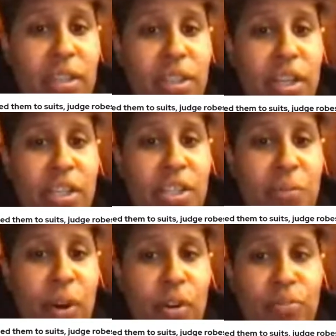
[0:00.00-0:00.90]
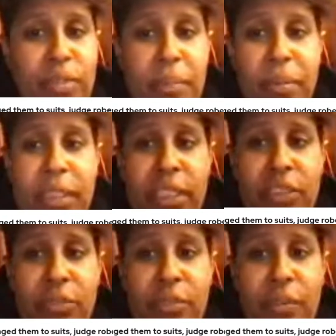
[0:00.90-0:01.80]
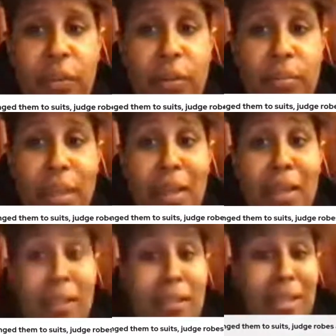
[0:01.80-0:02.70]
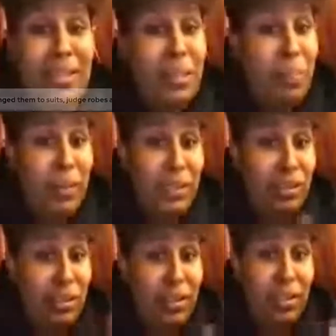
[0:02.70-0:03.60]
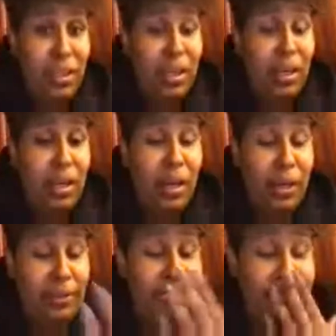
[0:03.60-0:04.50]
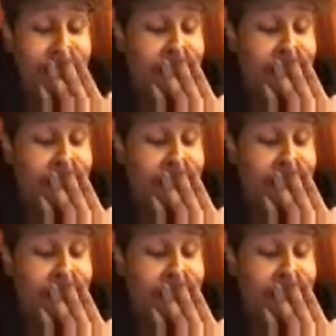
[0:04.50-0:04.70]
judges' robes, and police uniforms. Look at the police chief. I